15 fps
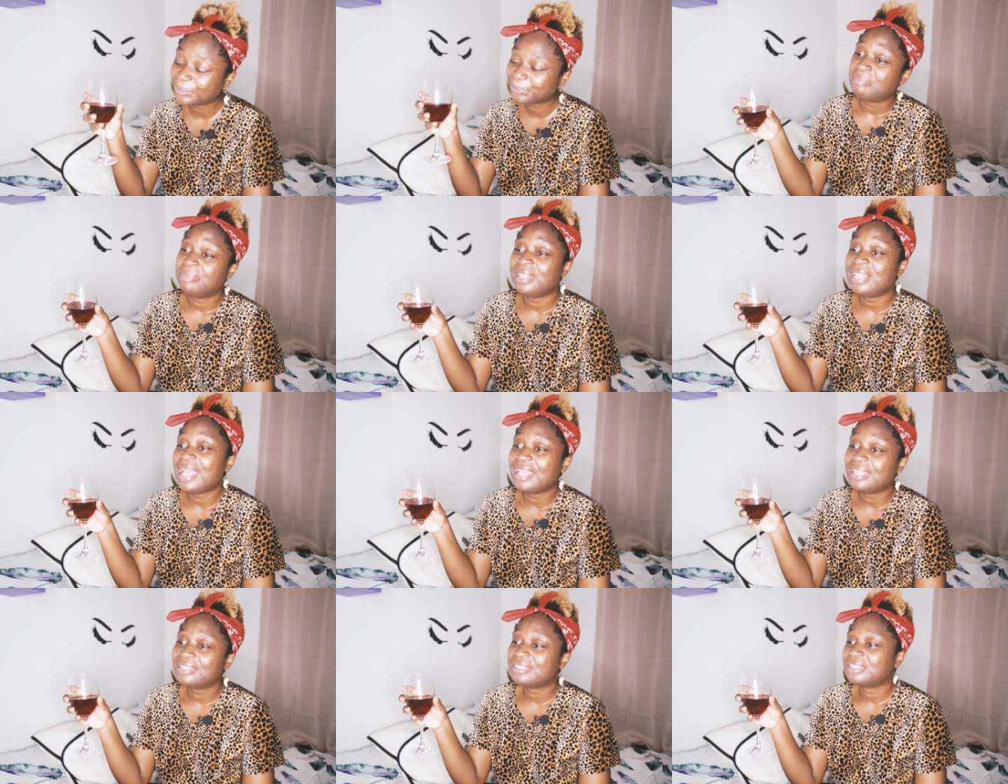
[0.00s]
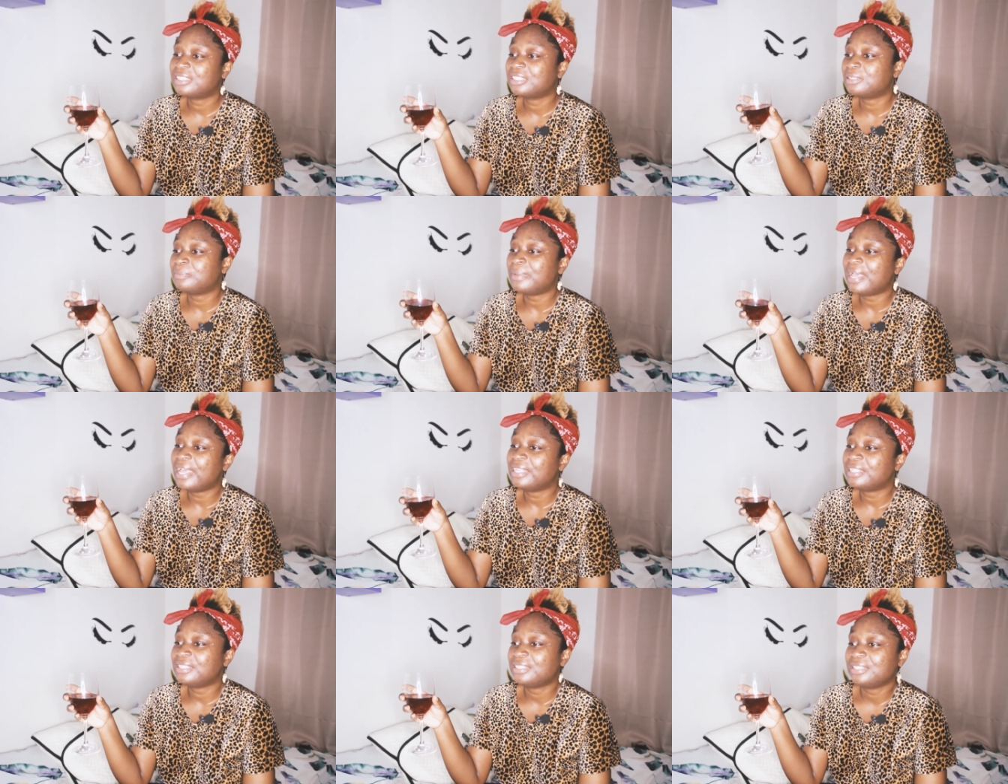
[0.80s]
Plans,
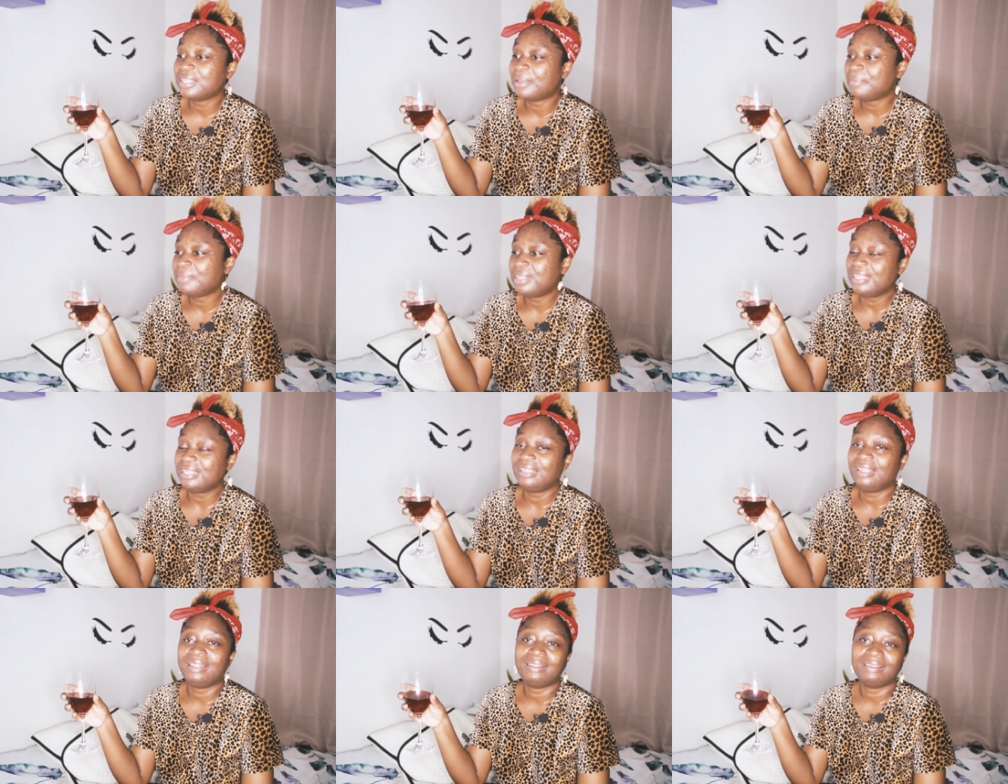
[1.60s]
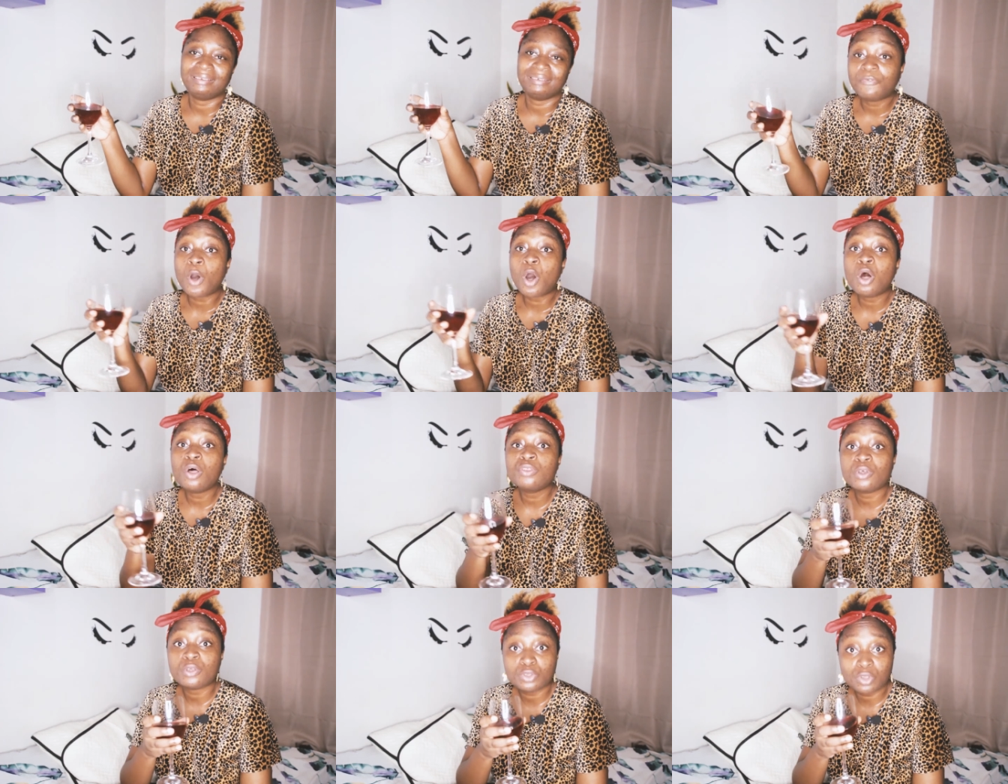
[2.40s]
schmans, I mean. For all
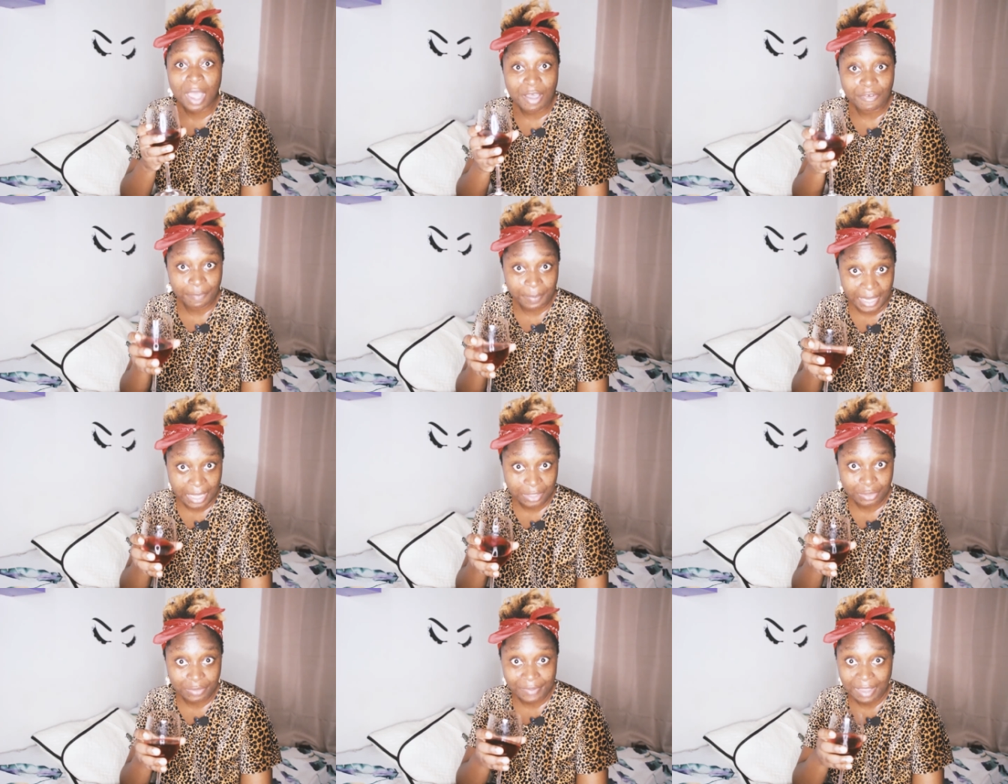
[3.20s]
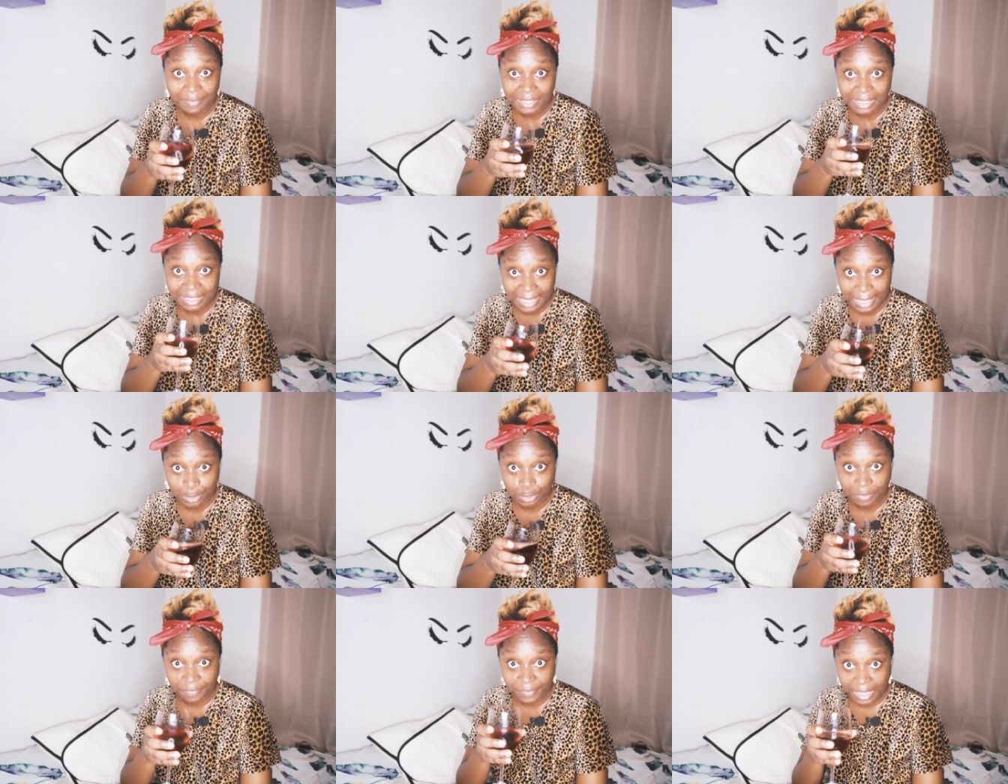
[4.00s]
those who have plans of having
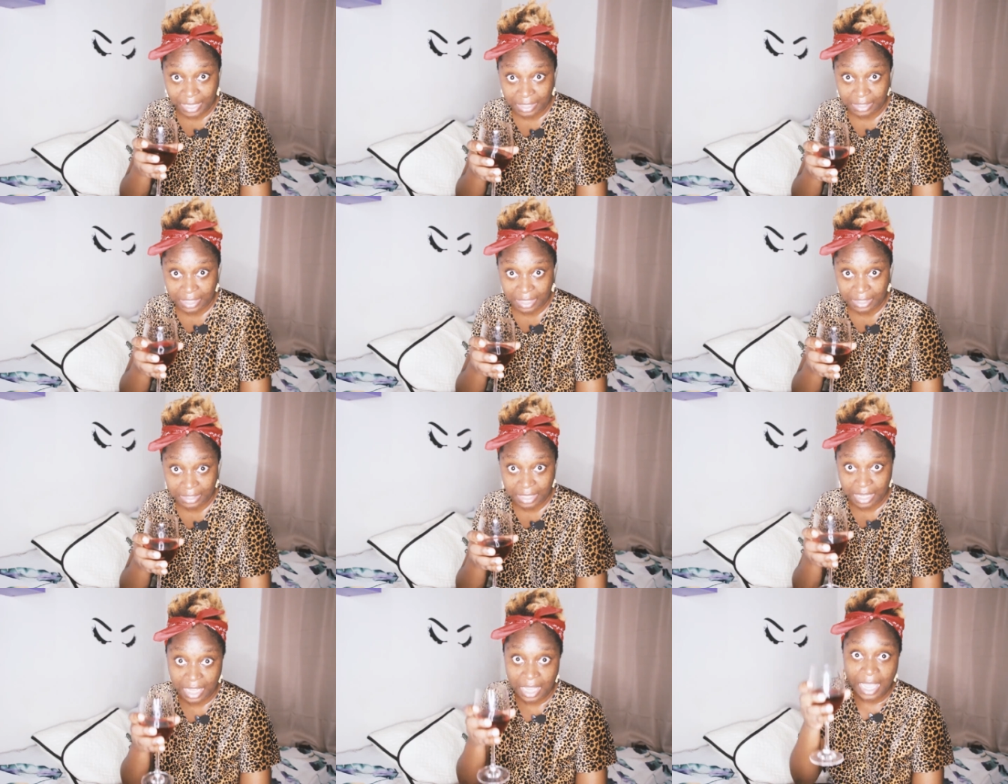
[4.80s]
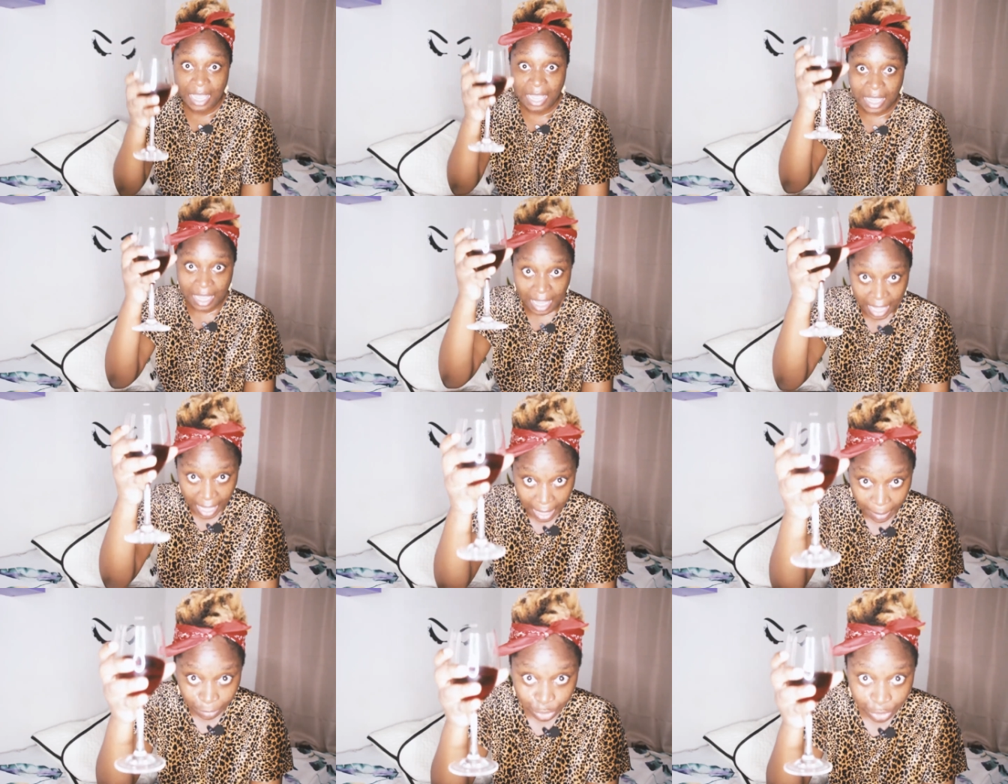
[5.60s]
sex on Valentine's Day,
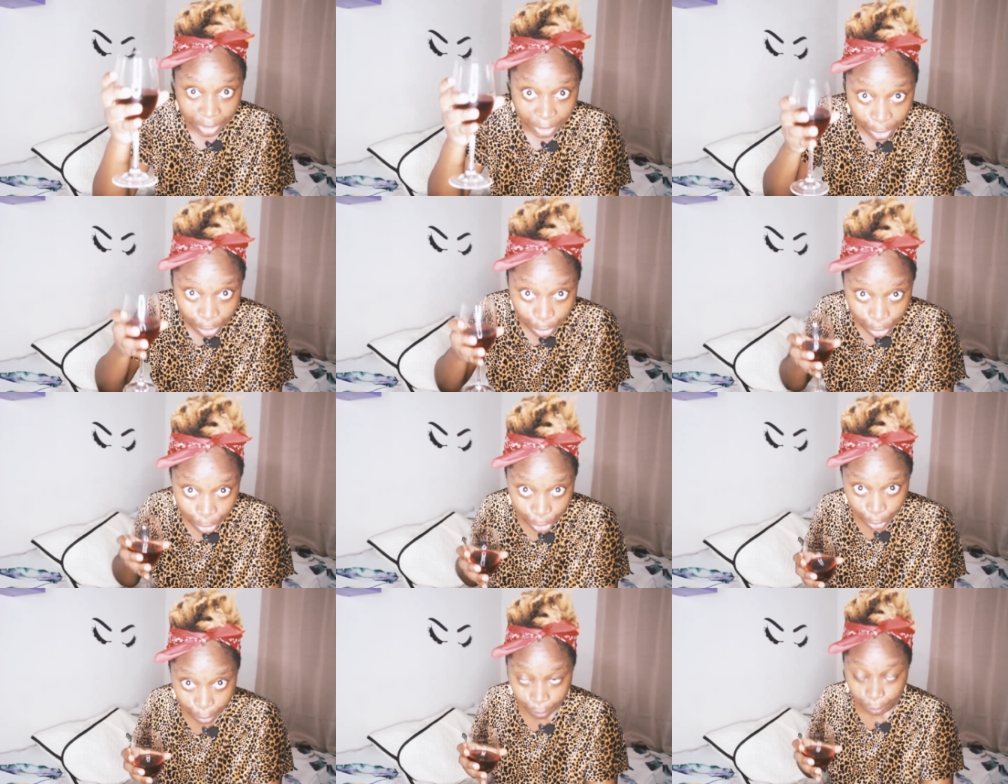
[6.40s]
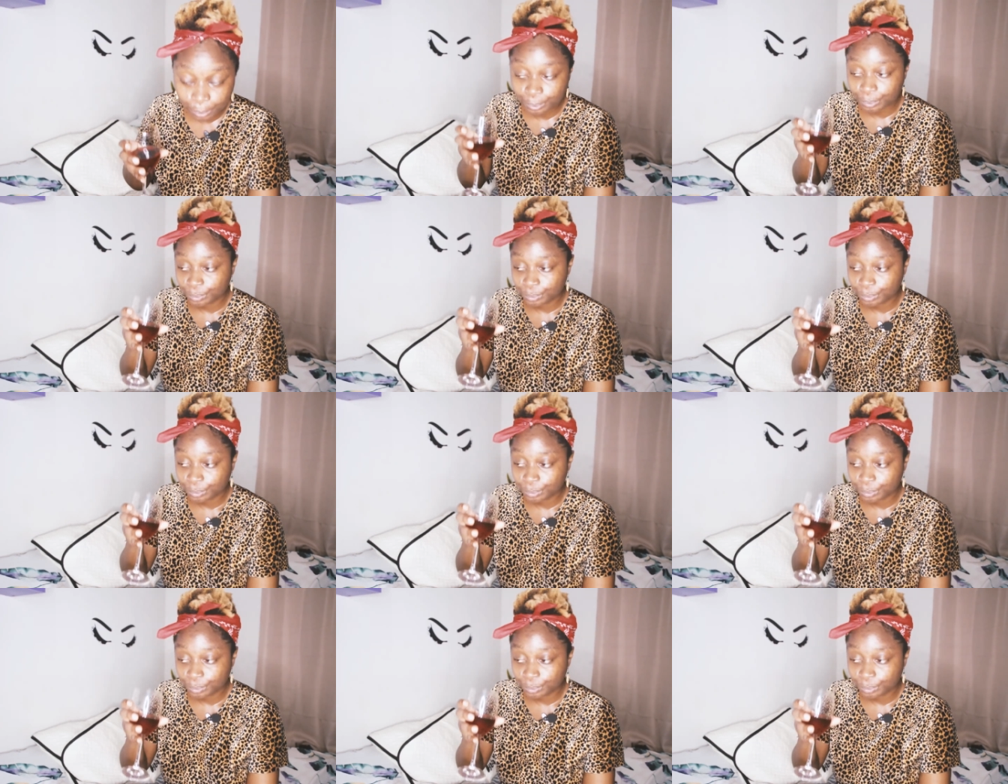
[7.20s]
I'm drinking to you.